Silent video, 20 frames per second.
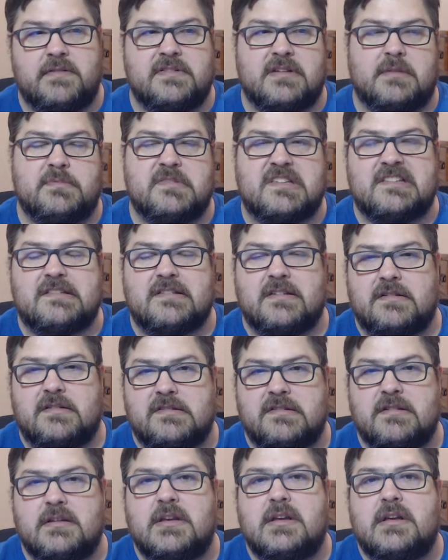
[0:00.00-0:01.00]
of
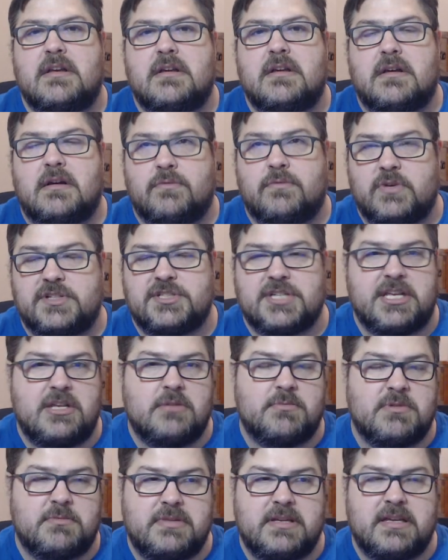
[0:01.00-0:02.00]
substances of which a
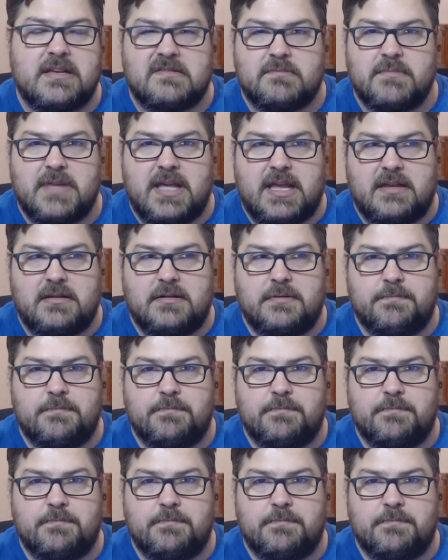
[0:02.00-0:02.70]
human being is made.